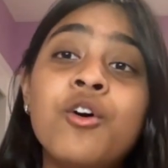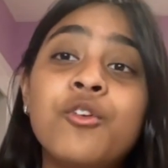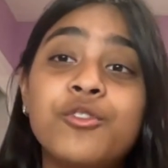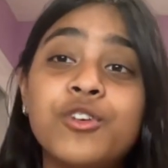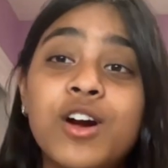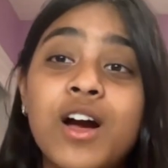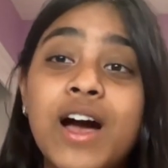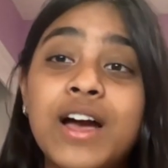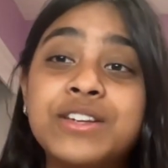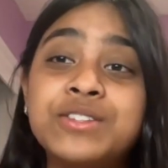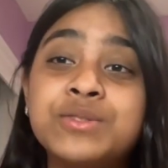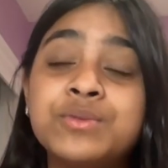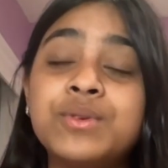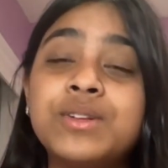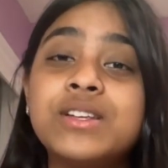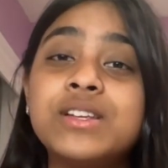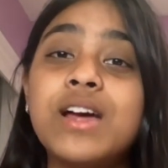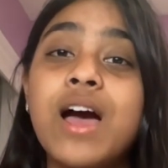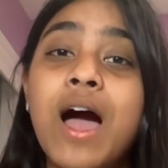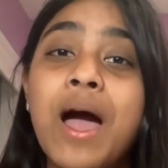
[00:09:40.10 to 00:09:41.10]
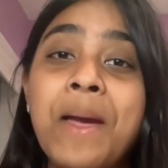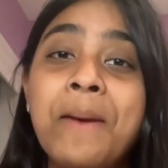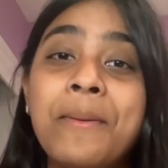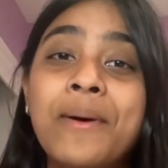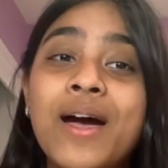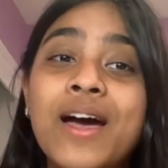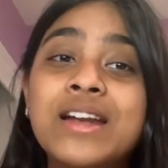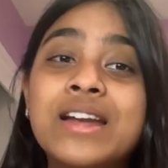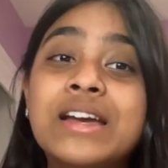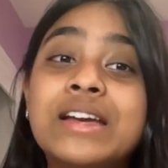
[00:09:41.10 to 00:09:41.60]
for high school an
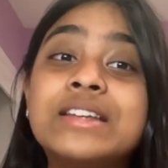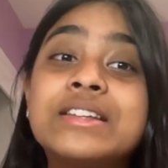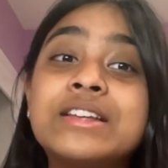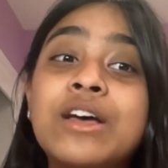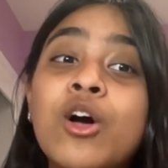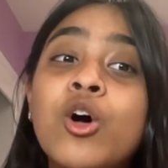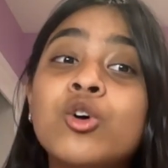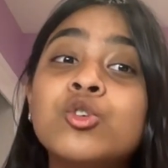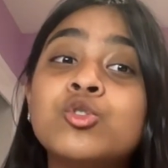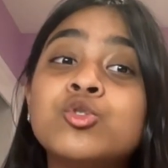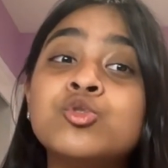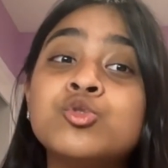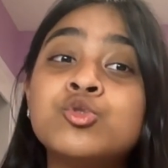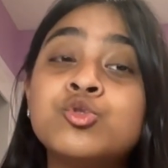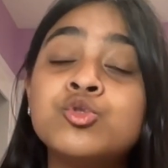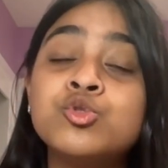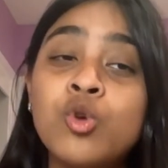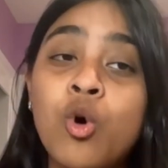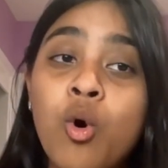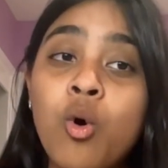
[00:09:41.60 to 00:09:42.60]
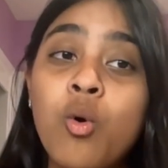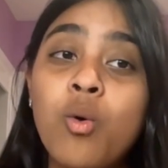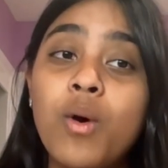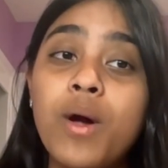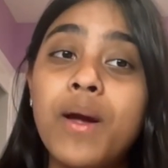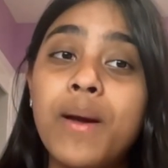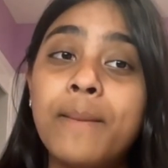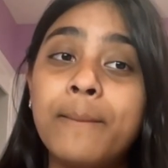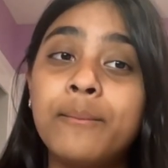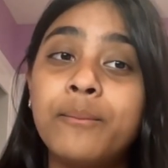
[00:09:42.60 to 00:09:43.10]
iPad is so
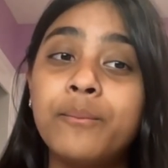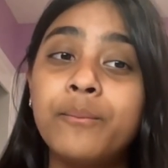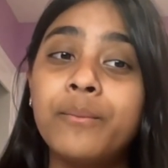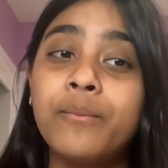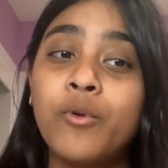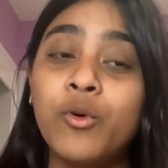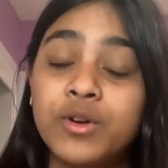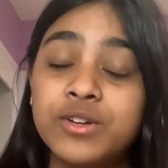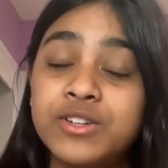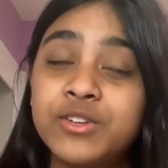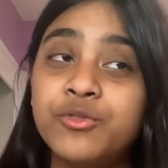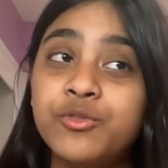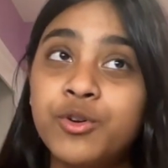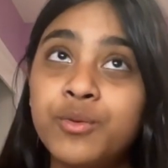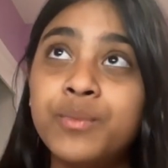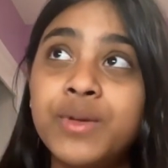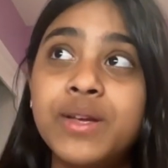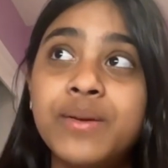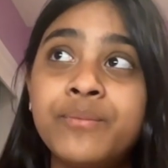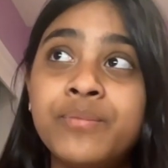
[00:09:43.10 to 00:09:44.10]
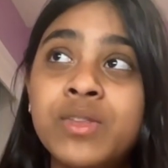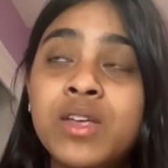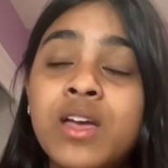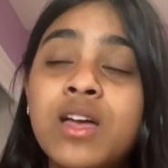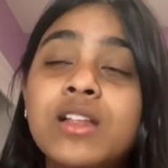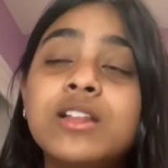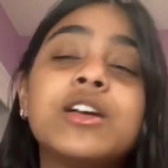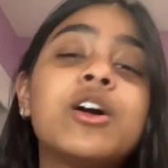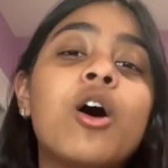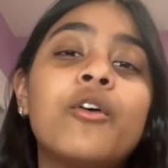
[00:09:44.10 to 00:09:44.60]
important for me.
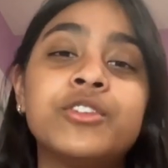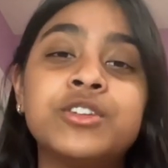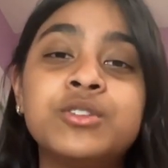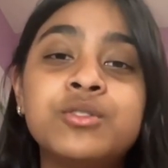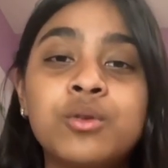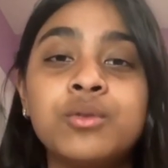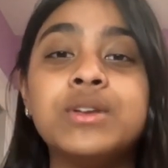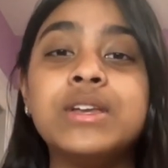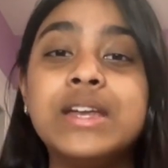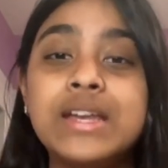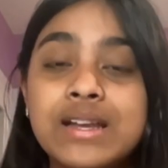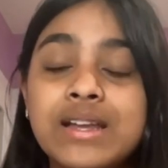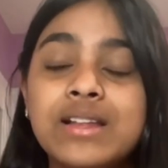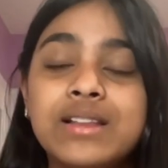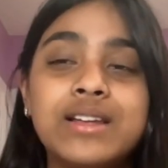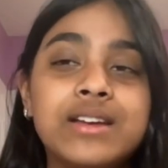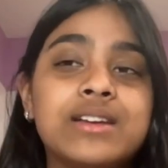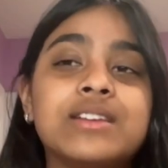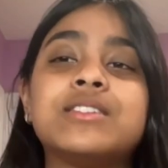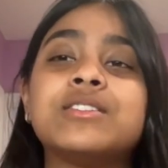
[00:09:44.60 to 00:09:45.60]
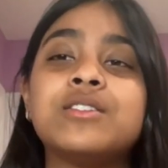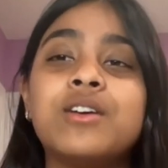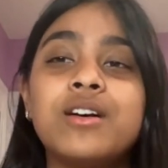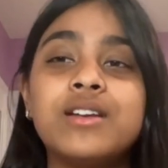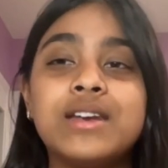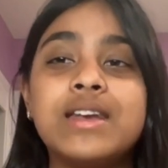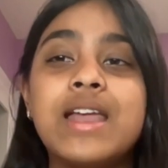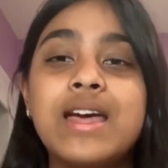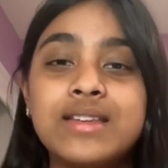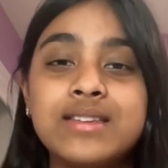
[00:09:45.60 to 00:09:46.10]
Like obviously you don't need it, like it's not
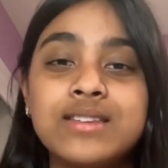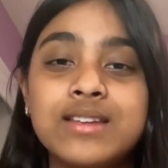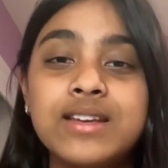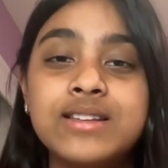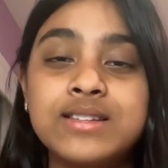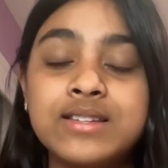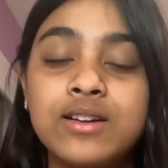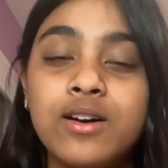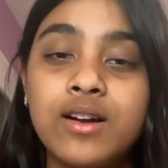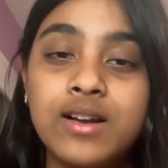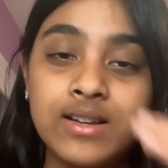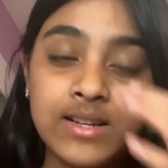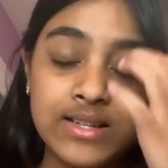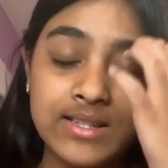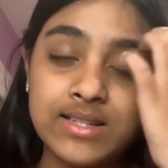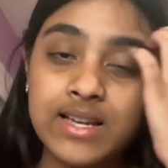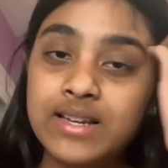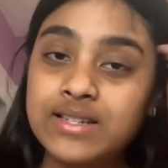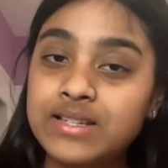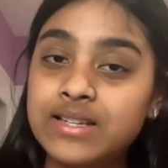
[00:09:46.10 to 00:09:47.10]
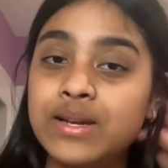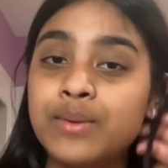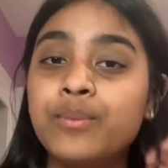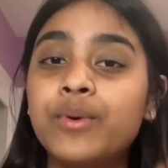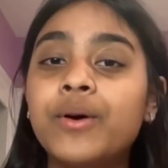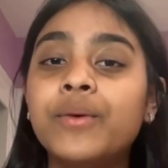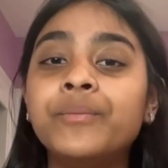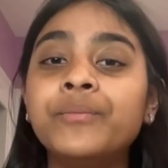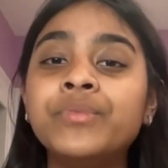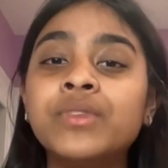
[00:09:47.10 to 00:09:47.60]
a necessity,
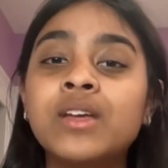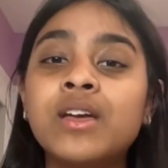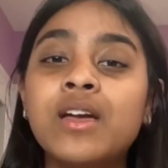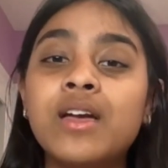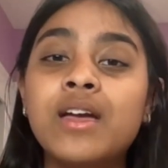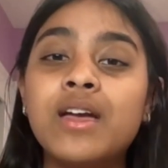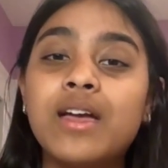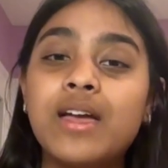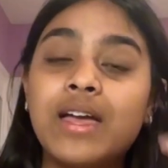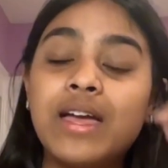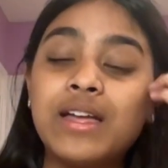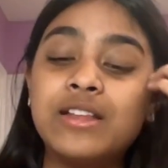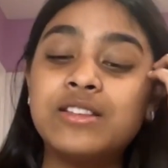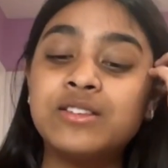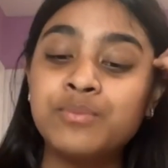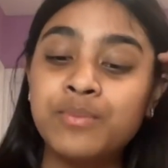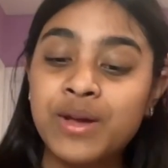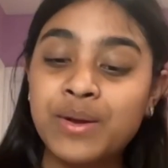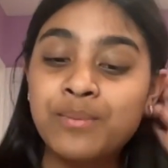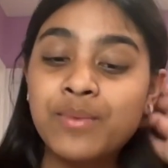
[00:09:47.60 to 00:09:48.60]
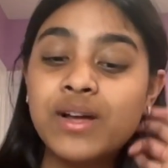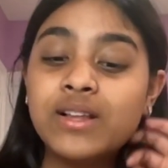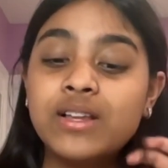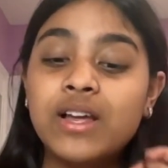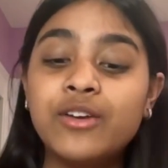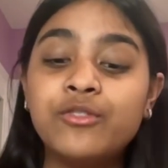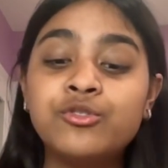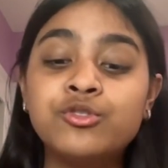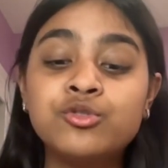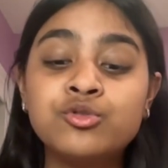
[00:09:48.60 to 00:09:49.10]
but it's made my
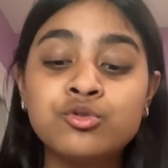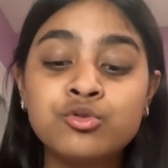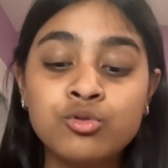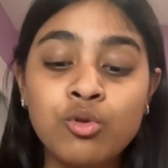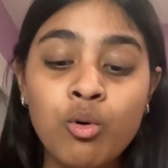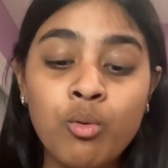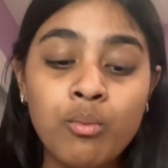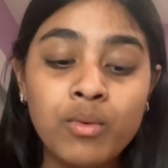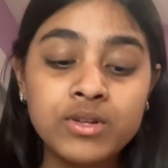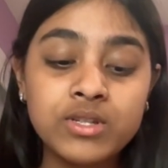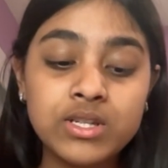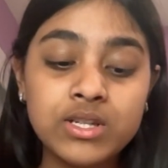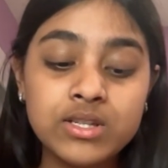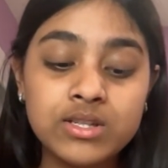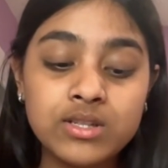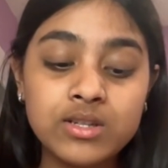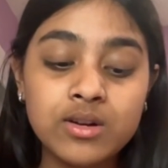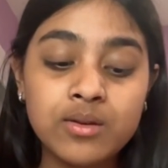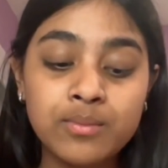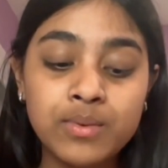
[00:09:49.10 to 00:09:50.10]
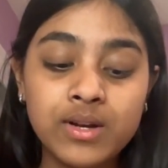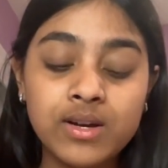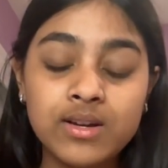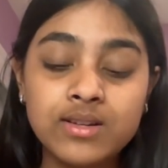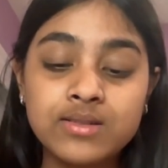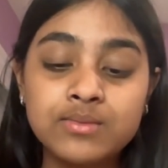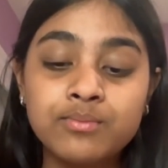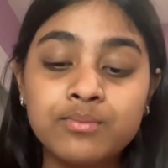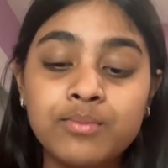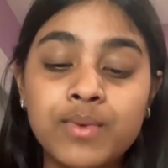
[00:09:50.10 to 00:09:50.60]
life so much easier
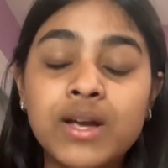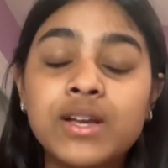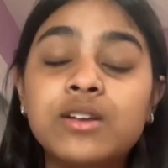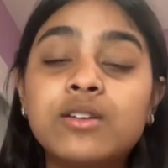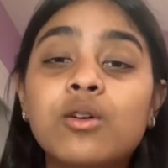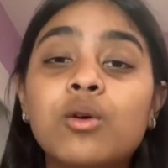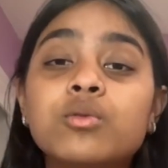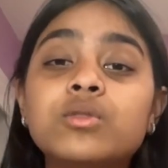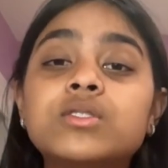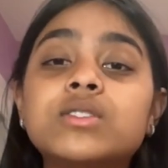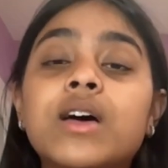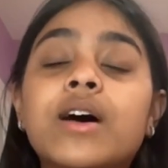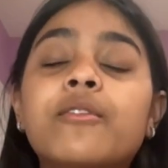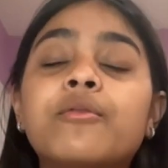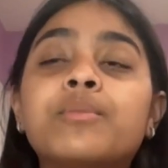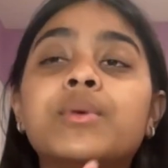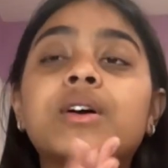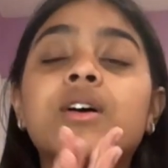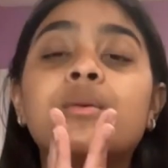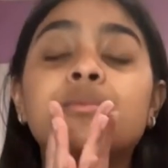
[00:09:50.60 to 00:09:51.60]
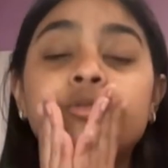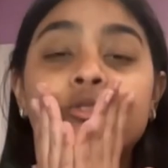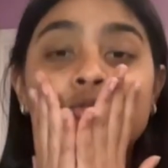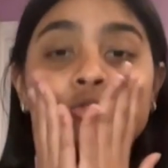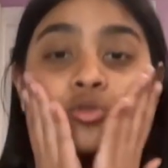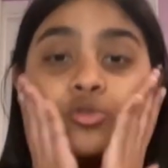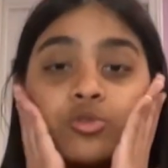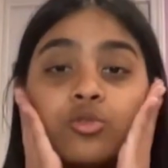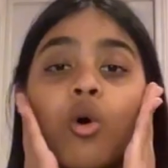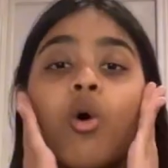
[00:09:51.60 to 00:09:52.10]
because my notes have become
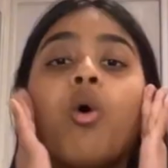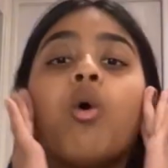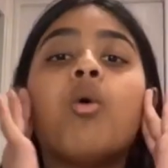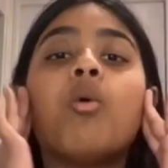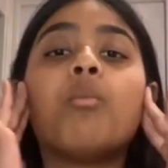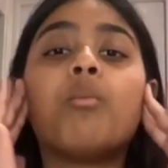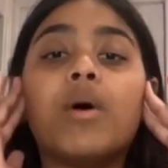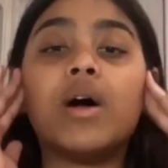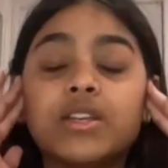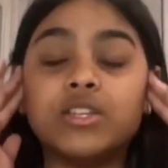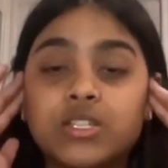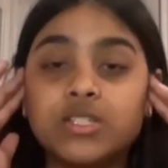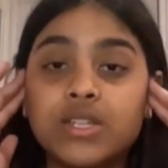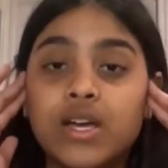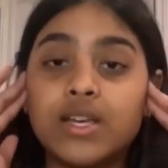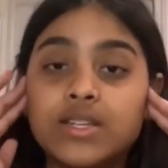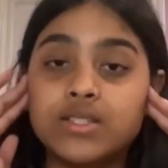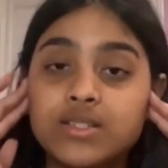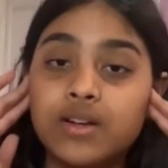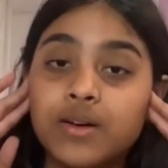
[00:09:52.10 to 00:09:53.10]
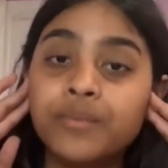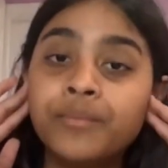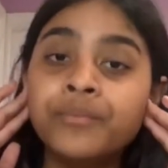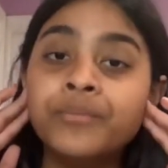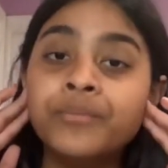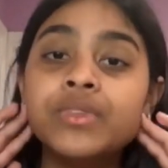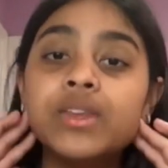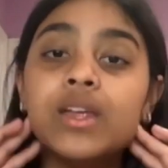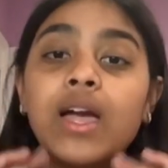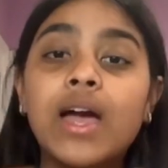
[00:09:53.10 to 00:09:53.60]
so much nicer,
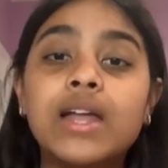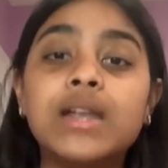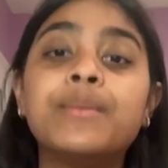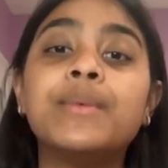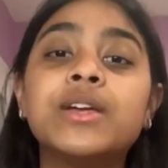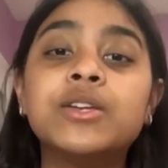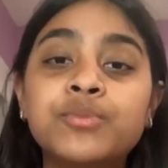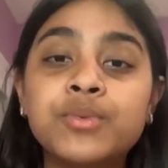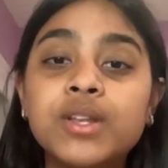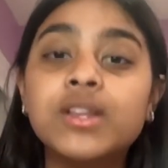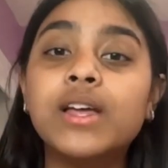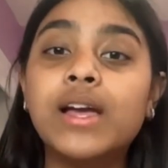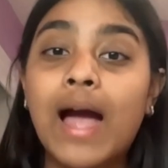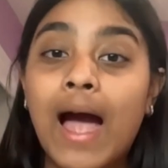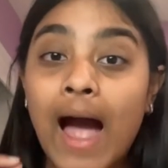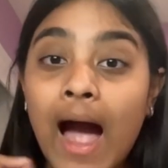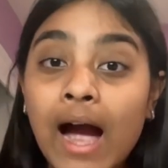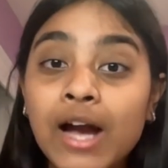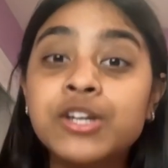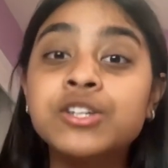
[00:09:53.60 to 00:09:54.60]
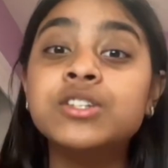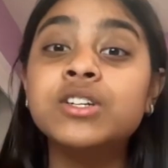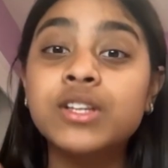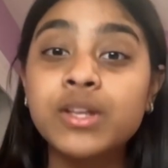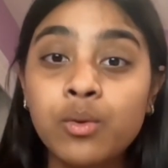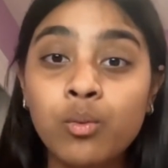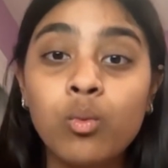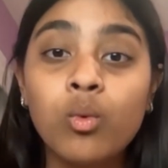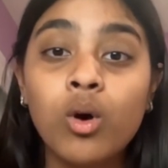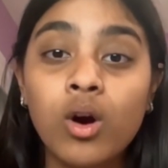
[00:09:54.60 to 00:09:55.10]
and it makes me like actually
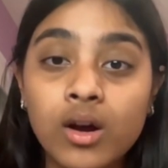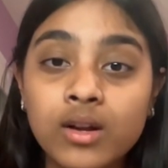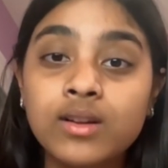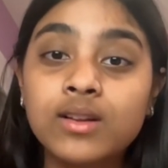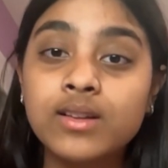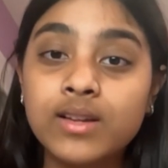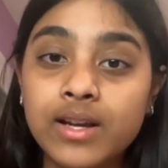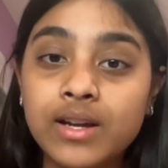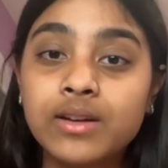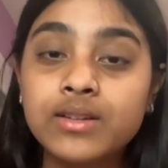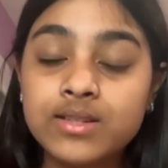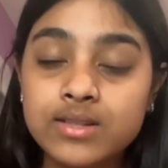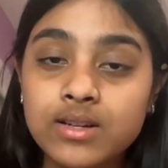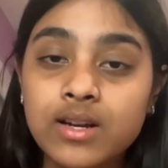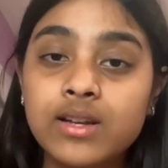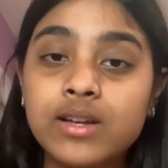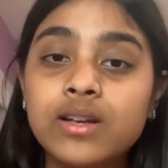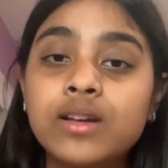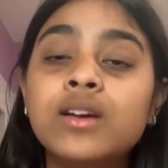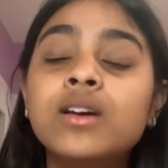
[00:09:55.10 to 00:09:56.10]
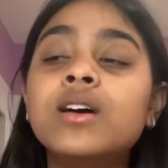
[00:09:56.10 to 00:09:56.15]
want to like study.